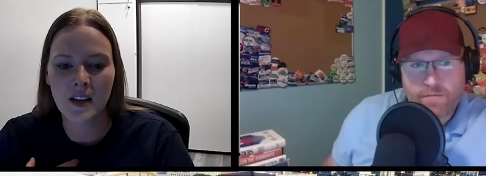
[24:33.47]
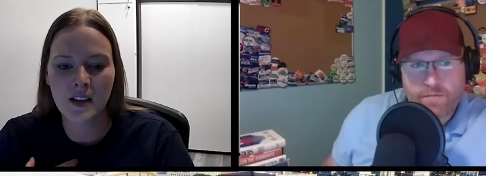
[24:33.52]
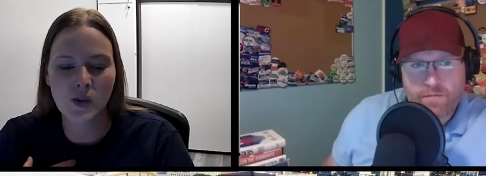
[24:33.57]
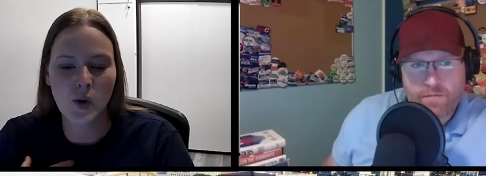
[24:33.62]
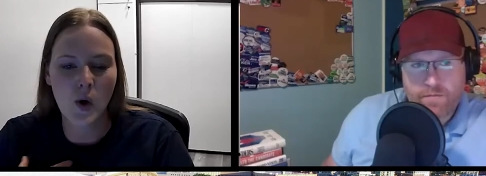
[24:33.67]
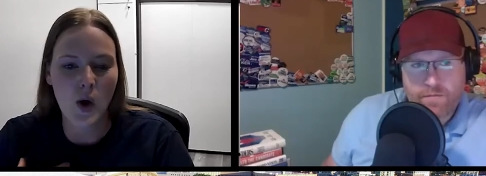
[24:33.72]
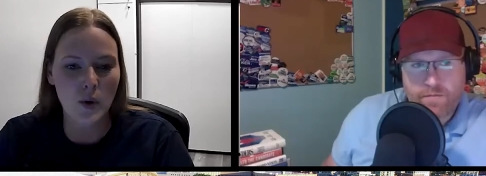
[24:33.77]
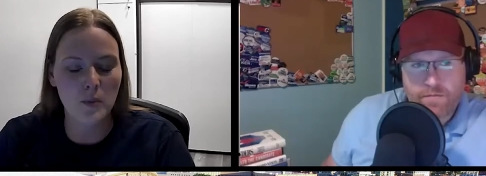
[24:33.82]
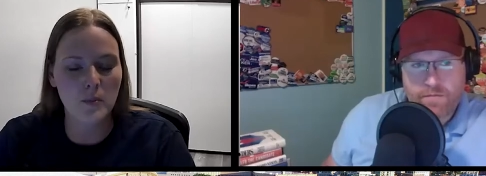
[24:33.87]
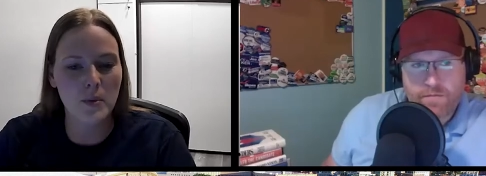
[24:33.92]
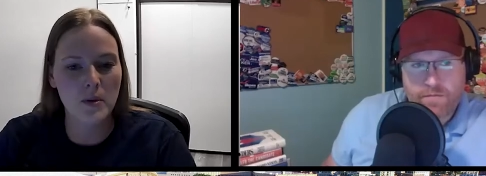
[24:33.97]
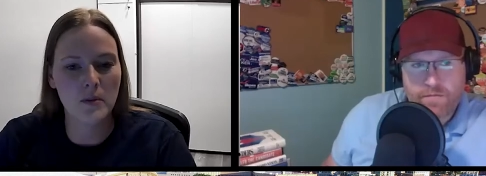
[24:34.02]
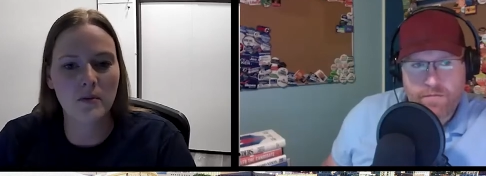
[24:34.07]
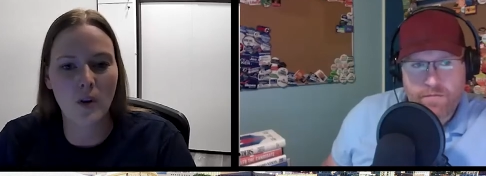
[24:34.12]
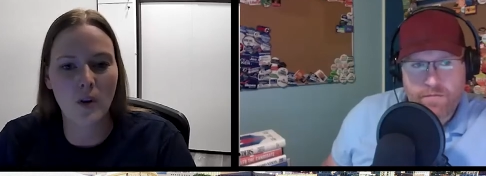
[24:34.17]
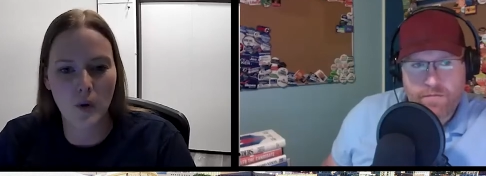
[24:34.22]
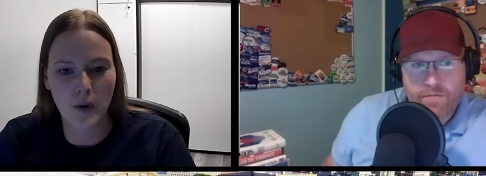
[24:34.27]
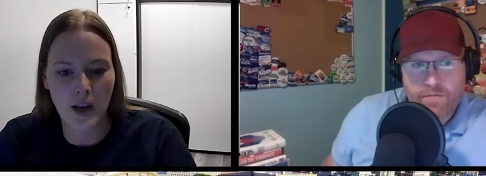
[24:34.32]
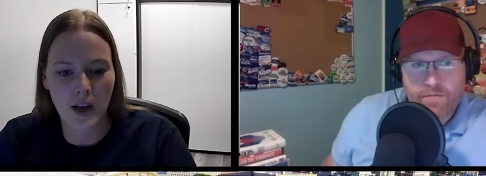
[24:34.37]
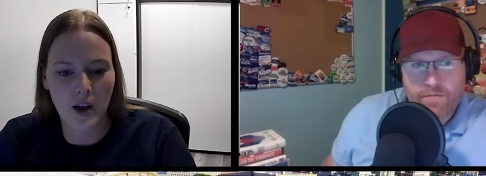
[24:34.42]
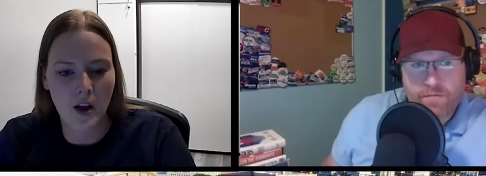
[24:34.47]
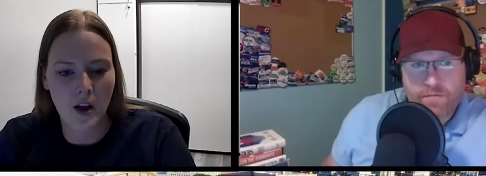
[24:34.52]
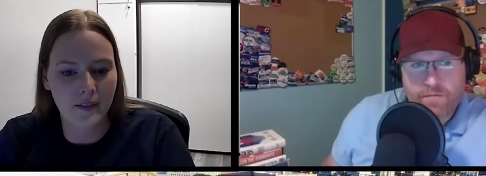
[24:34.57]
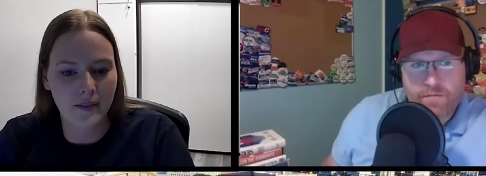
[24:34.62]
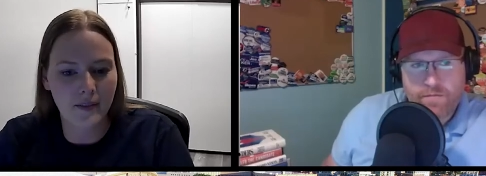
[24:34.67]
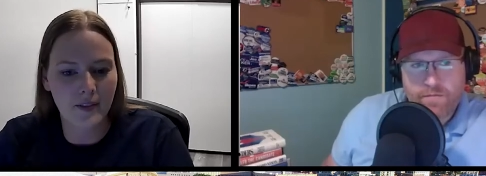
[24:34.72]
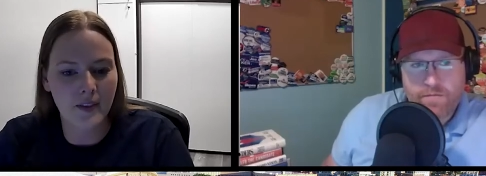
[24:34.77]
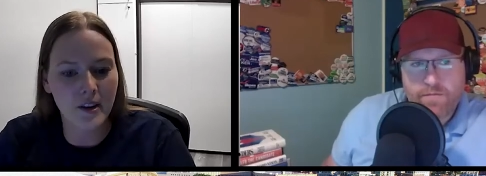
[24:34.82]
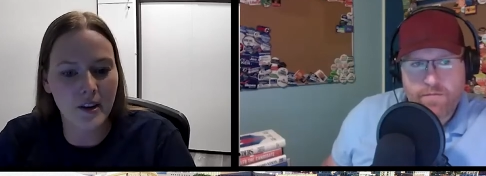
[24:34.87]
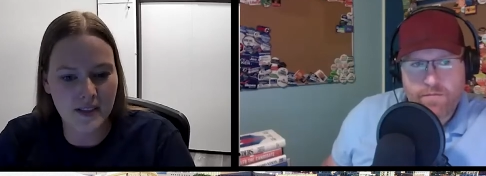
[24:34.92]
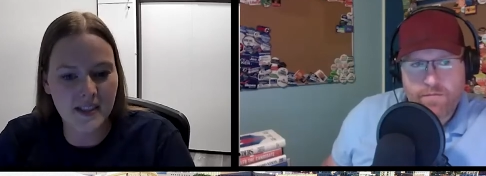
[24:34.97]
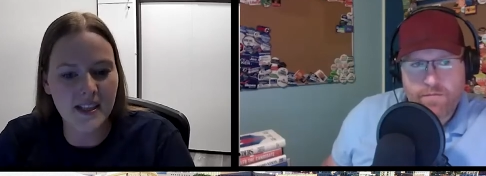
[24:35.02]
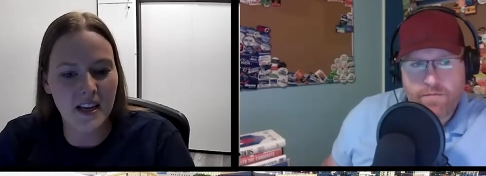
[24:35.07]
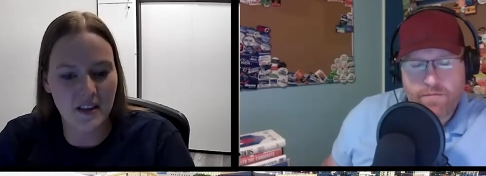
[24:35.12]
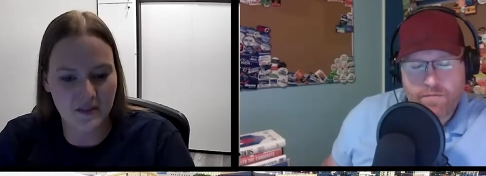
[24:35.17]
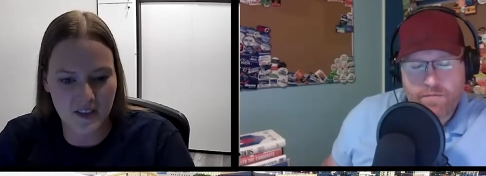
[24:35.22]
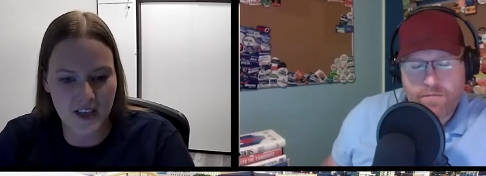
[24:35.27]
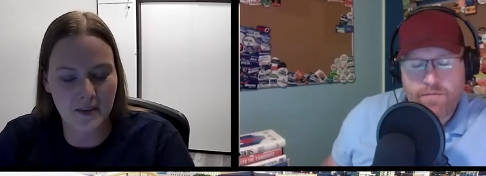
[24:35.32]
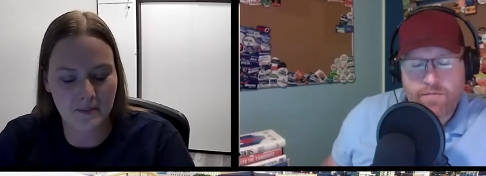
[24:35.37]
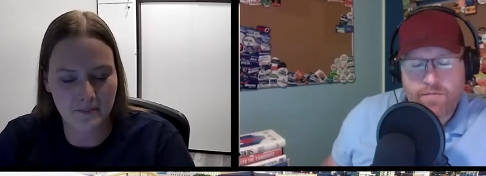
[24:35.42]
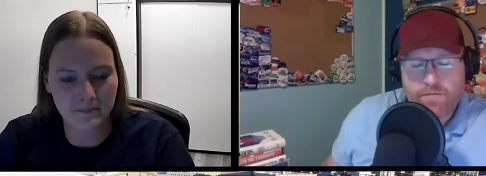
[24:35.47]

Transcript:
Speaker 1: so I would be voting on their safety.